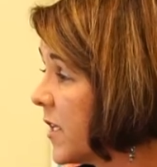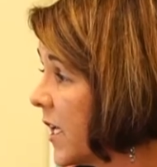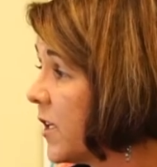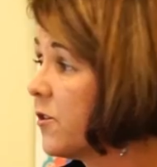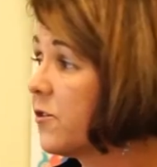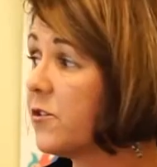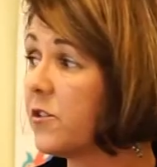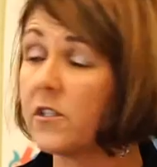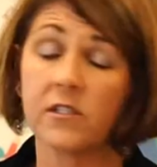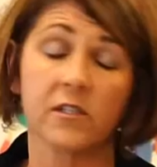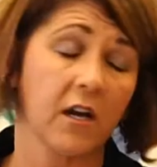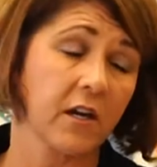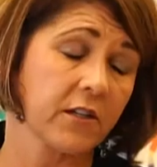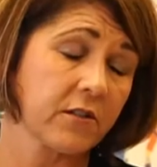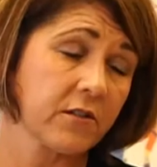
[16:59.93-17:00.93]
take you to the
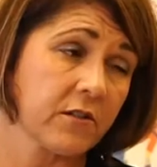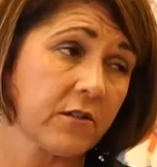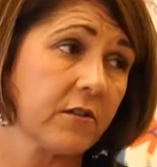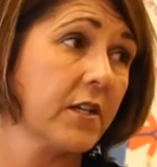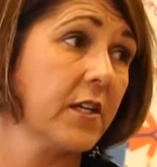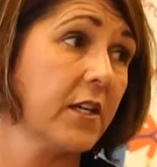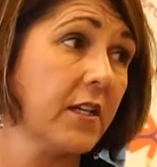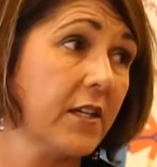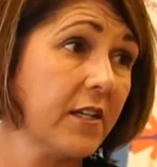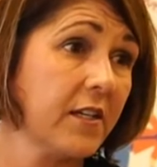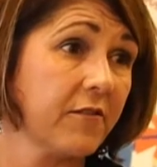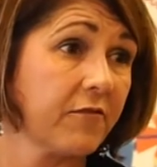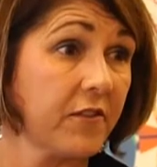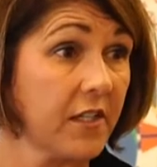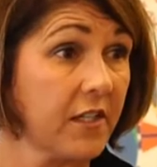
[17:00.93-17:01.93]
doctor
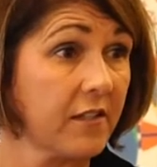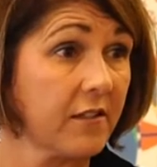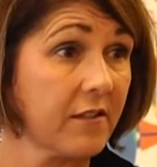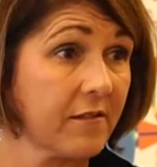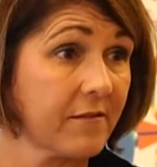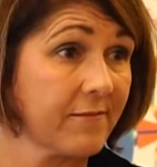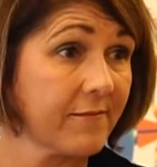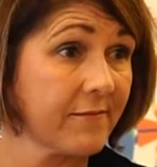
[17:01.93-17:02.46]
if needed?